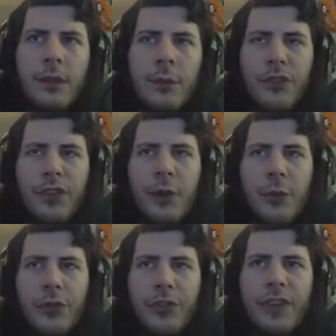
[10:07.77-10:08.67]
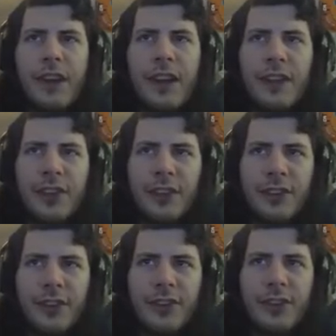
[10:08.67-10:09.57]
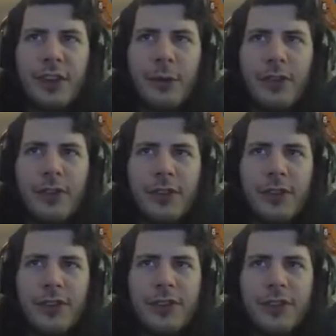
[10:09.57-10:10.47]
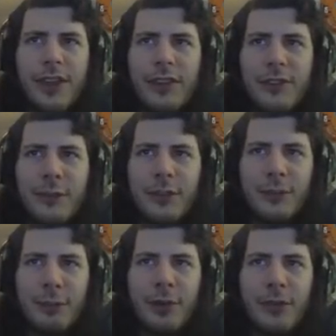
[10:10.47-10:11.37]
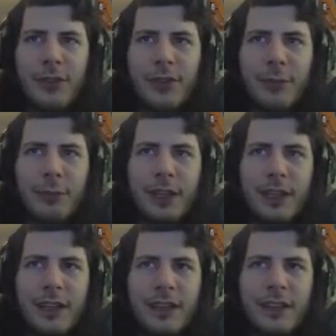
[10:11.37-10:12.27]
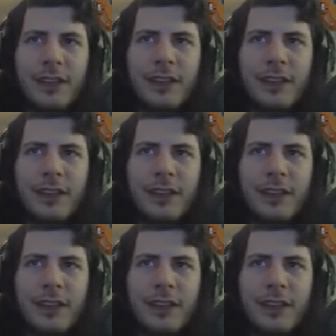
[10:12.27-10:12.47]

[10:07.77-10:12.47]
Was the ghost seeking justice? Is that what the justice statue is supposed to symbolize?